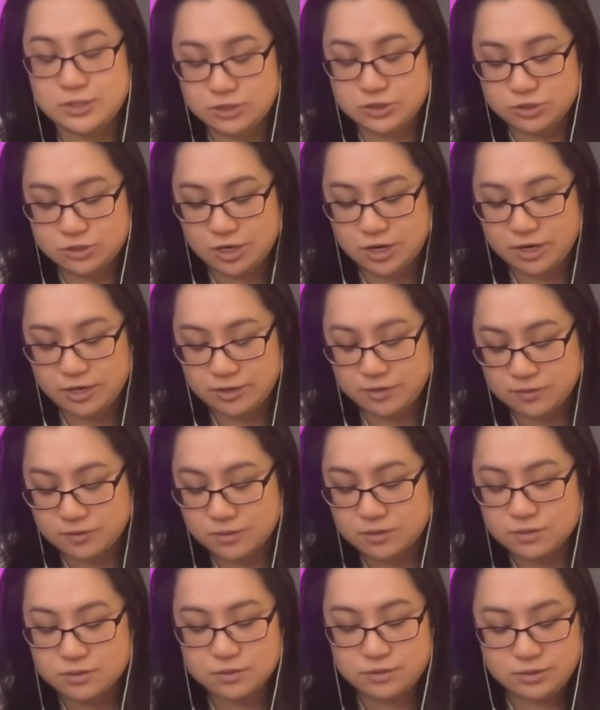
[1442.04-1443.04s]

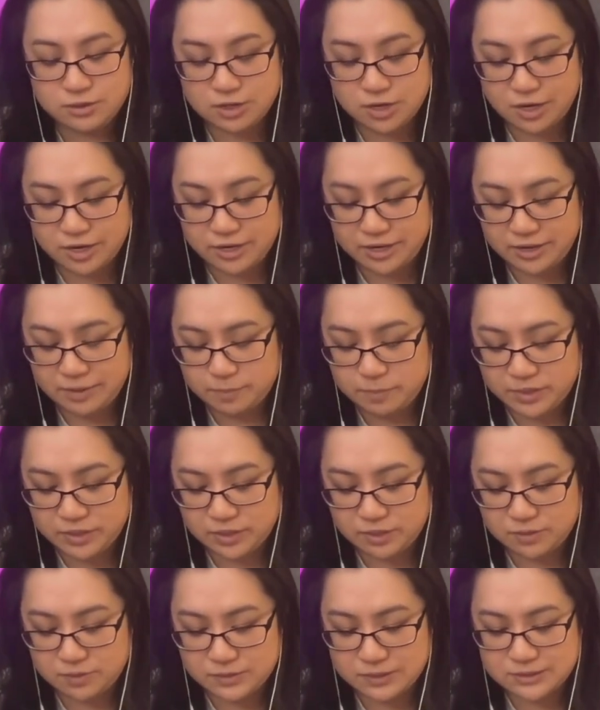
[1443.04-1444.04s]
triangle, not
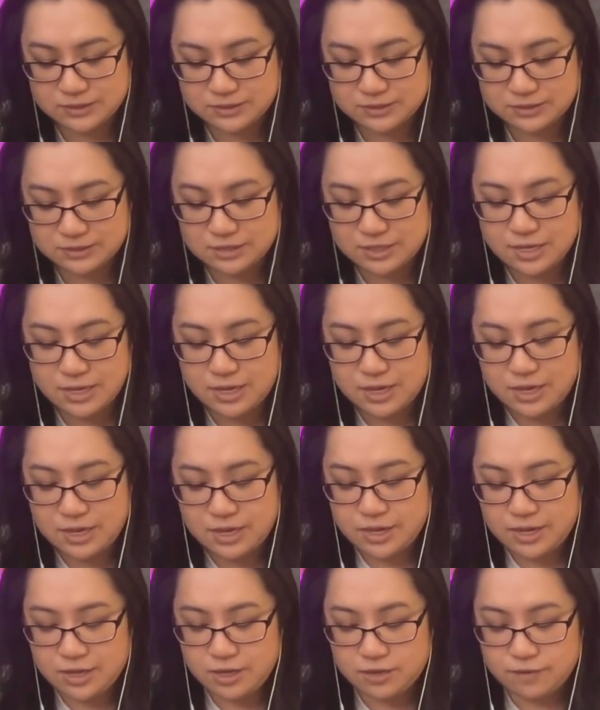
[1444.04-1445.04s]
ambiguous.
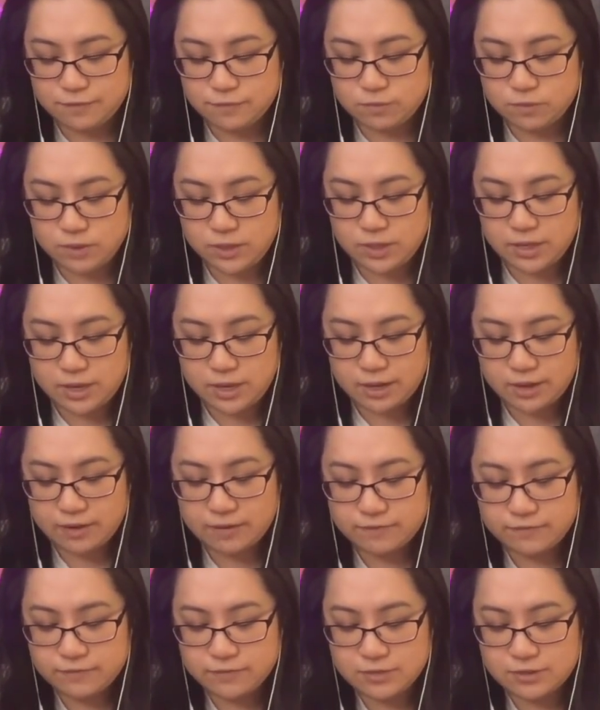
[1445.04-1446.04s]
If we
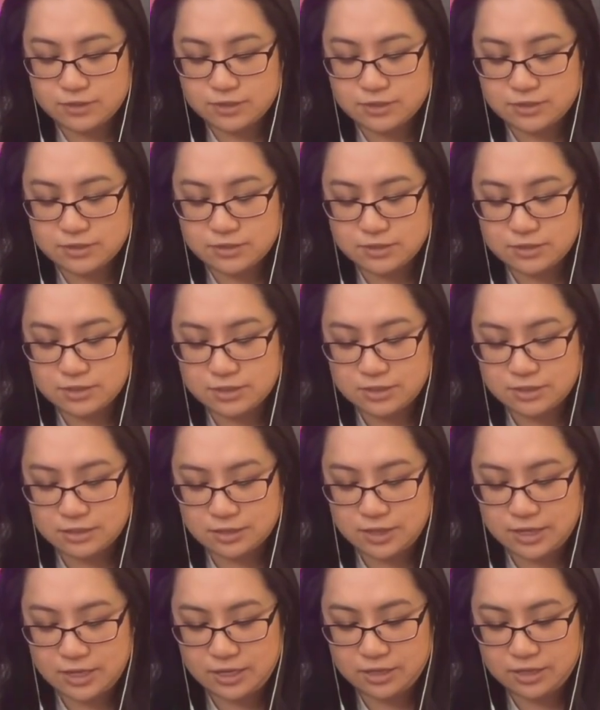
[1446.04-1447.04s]
have this
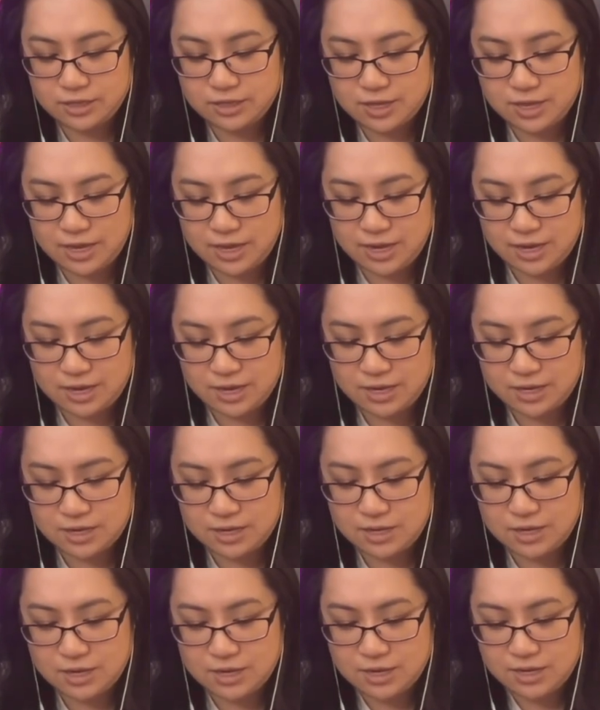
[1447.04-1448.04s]
length a
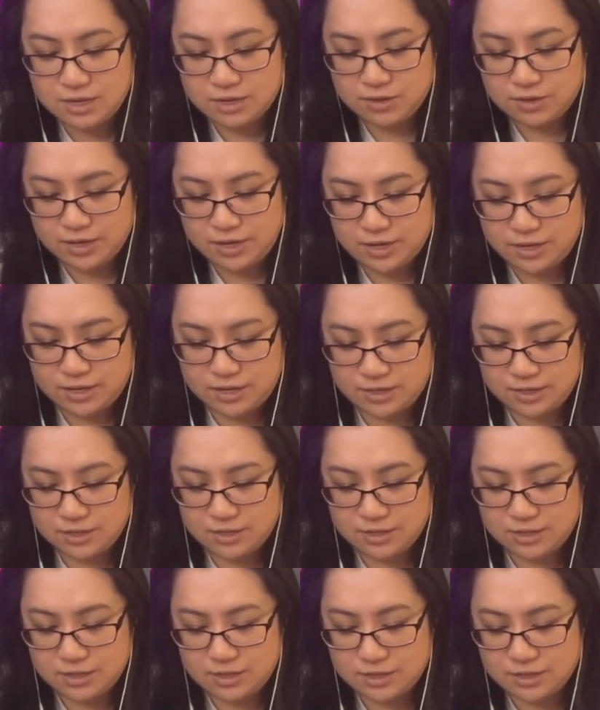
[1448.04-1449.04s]

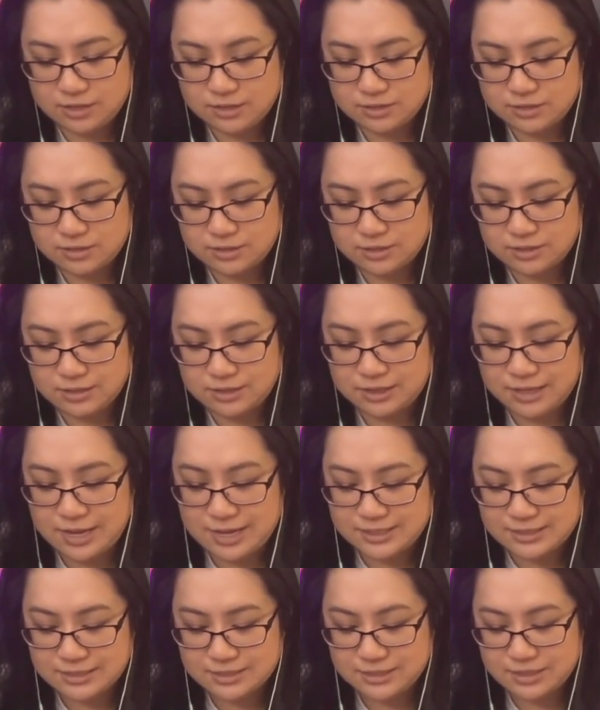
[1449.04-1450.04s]
is
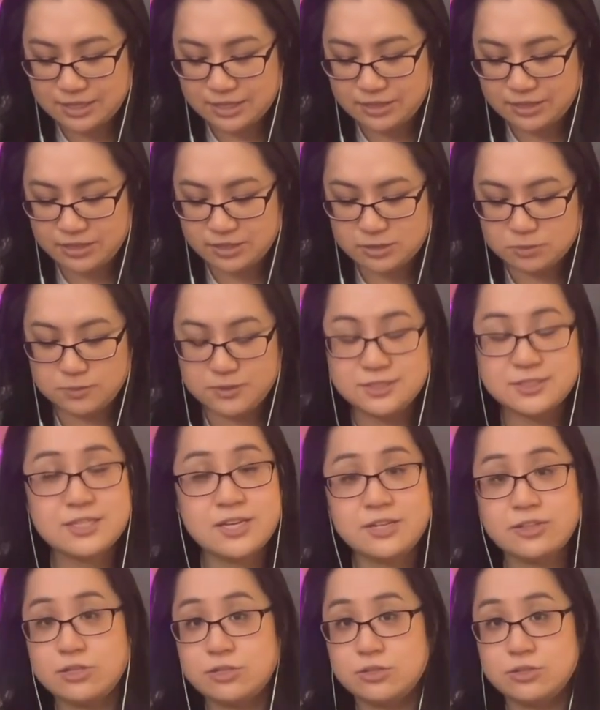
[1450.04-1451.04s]
less than this, we said
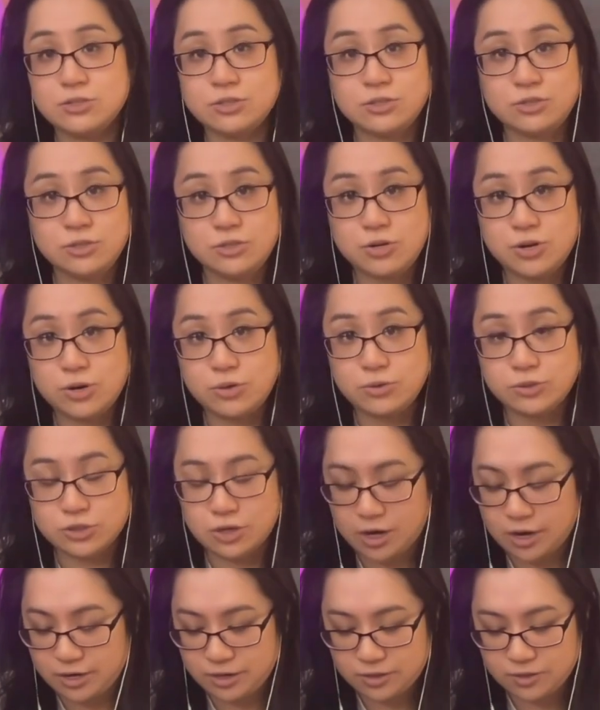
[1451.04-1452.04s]
there's no
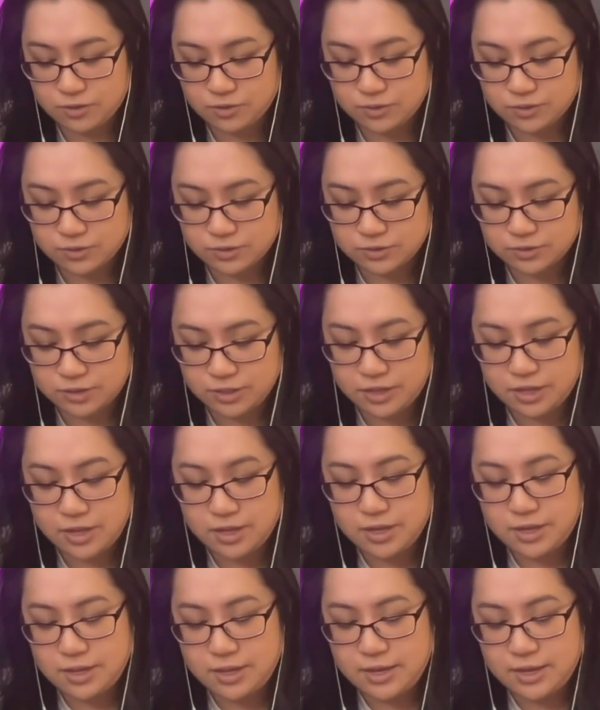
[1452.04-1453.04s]
triangles.
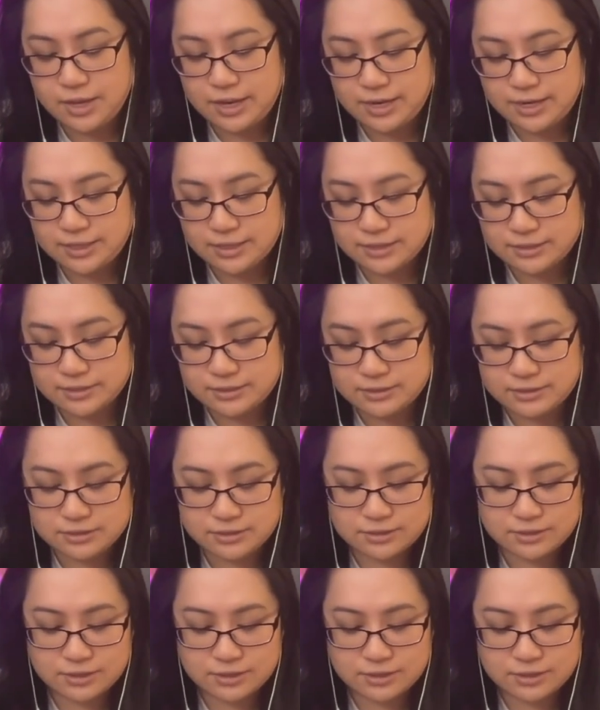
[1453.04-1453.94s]
And